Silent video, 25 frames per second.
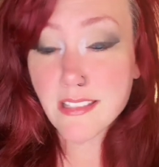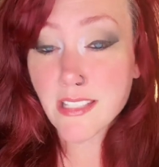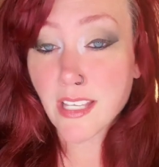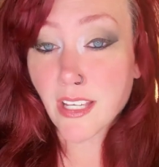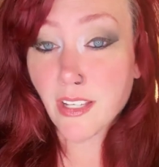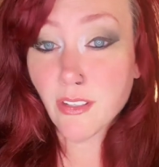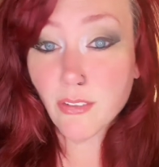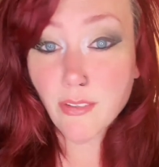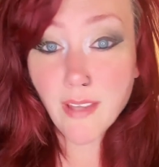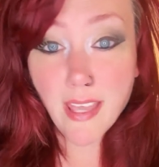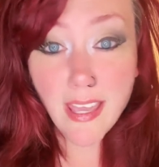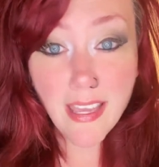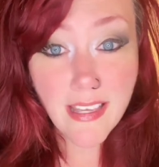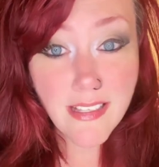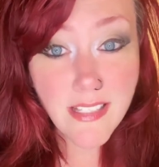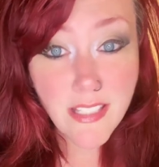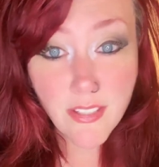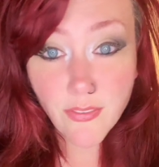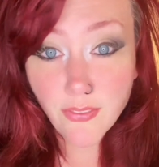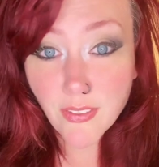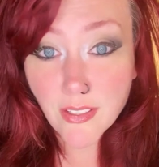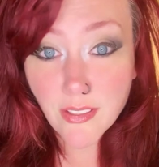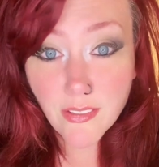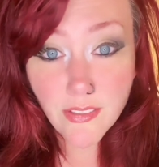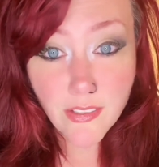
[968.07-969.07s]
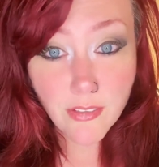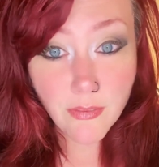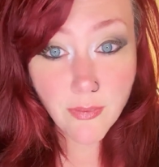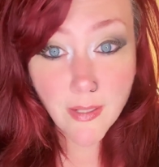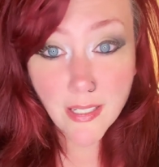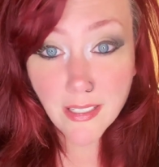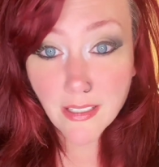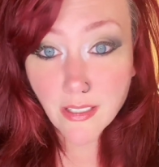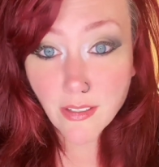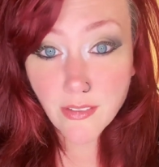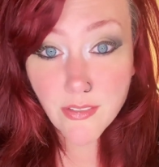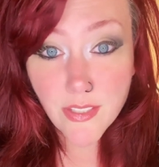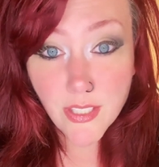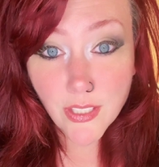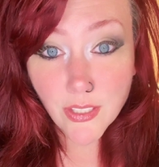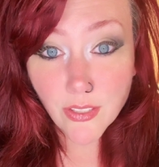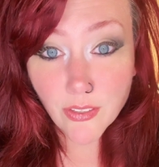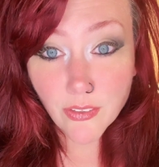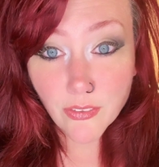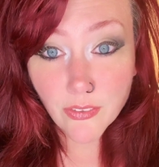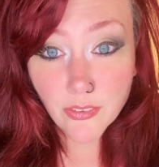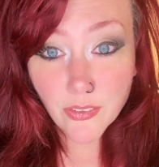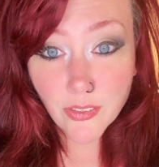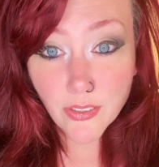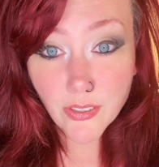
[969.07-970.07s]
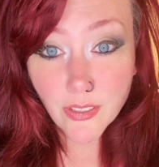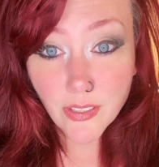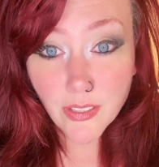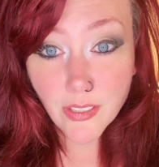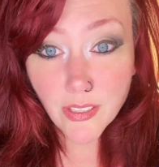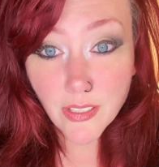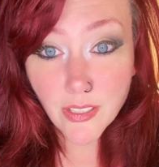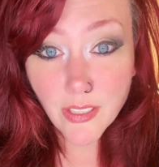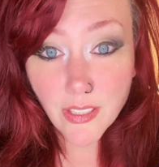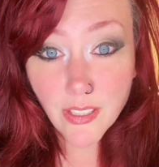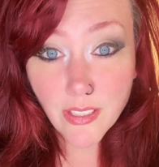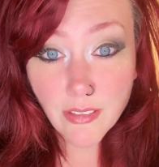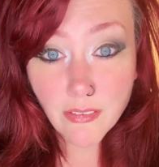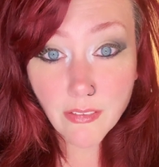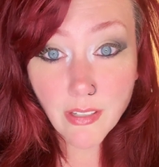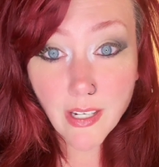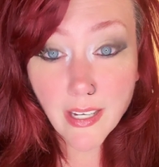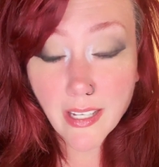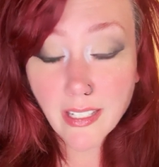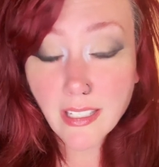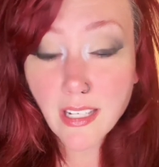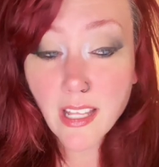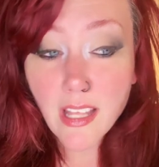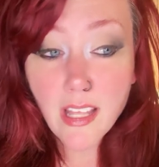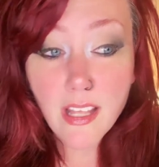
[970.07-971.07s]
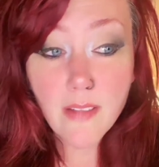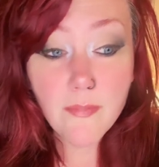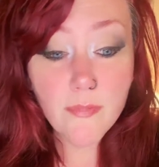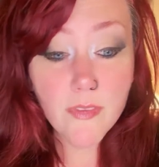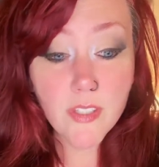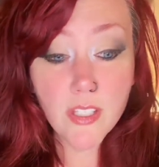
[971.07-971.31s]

It's okay to feel the way you do, right?